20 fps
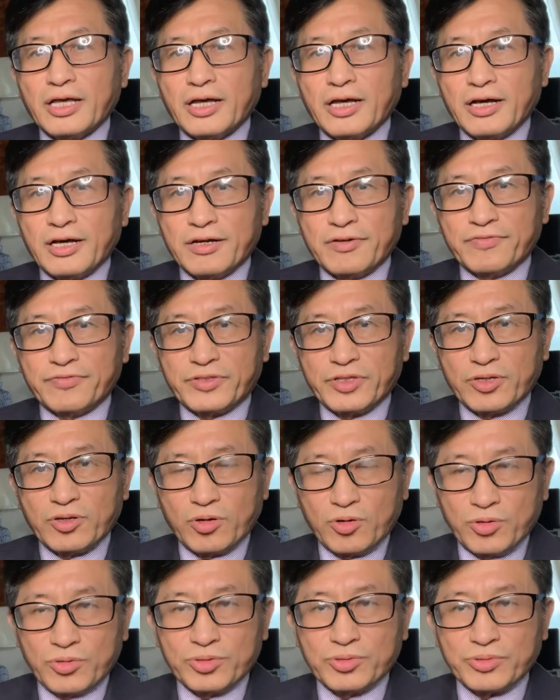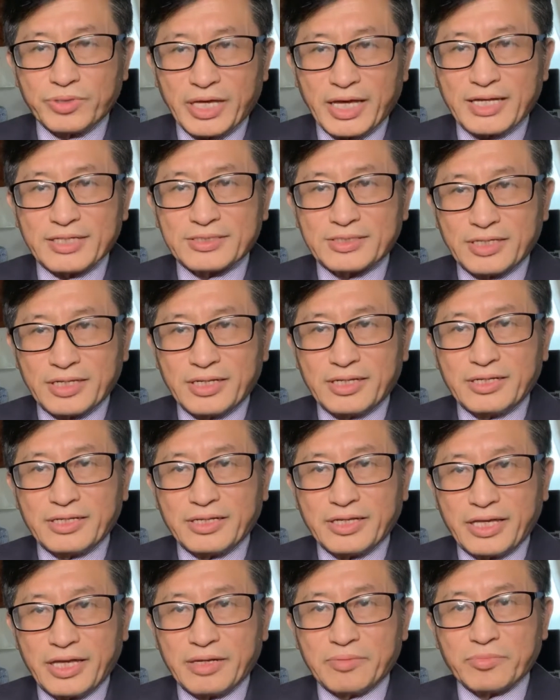of the oil, gas,
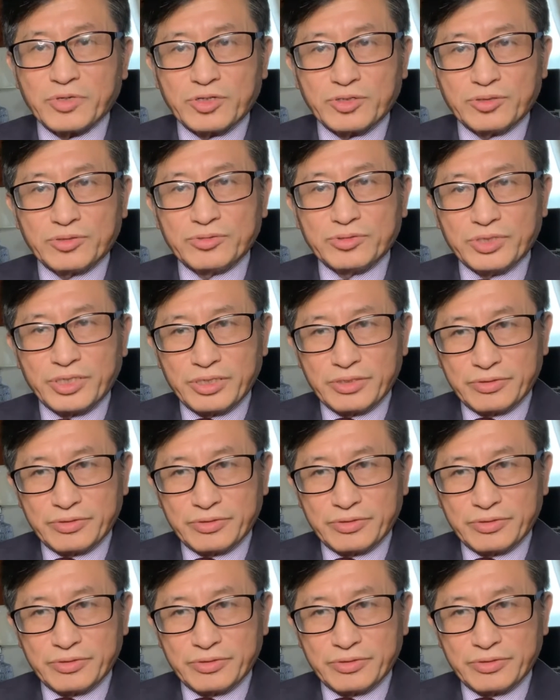and chemical.